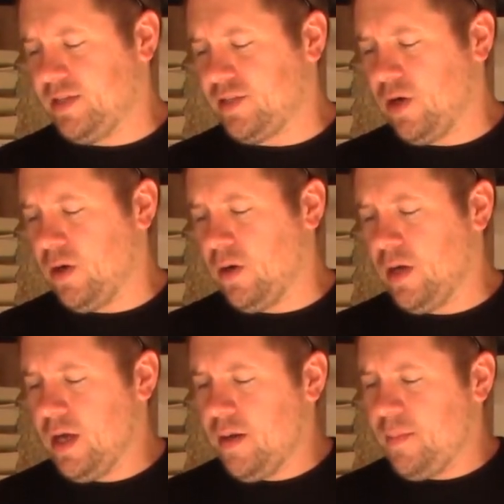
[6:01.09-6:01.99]
So
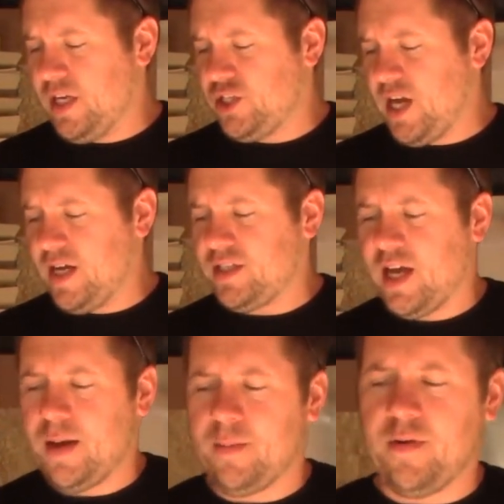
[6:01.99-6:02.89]
my shot
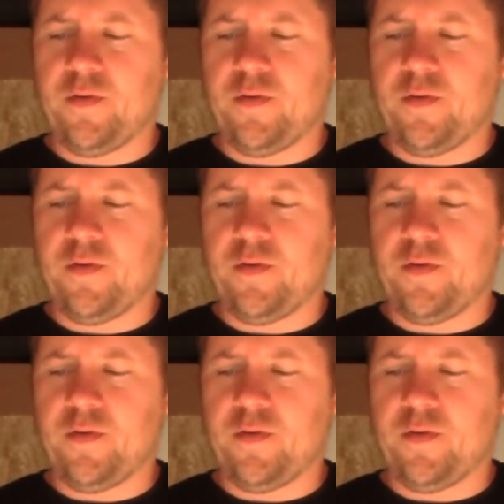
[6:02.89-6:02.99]
timer, of